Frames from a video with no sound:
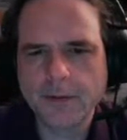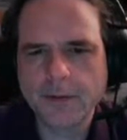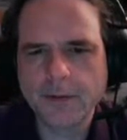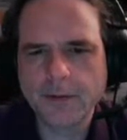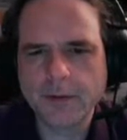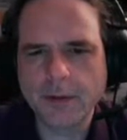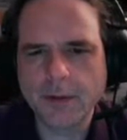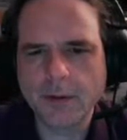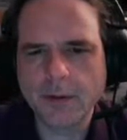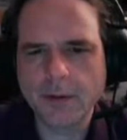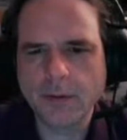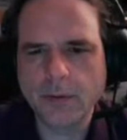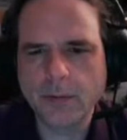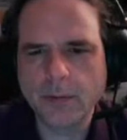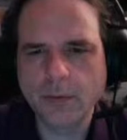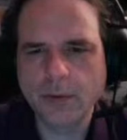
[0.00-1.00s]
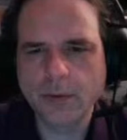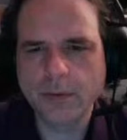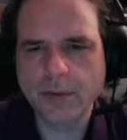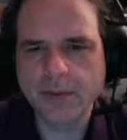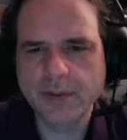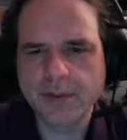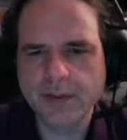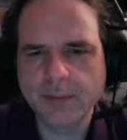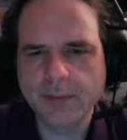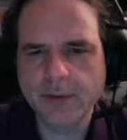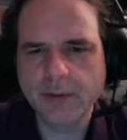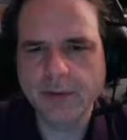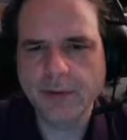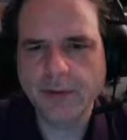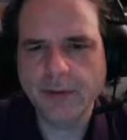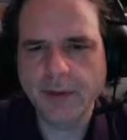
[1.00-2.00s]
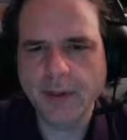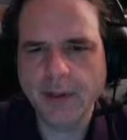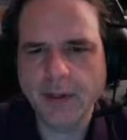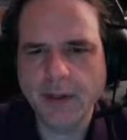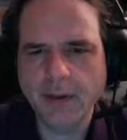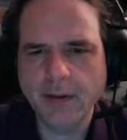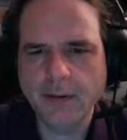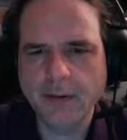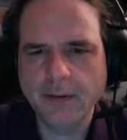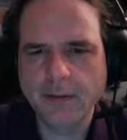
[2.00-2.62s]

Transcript: So we're doing a similar thing.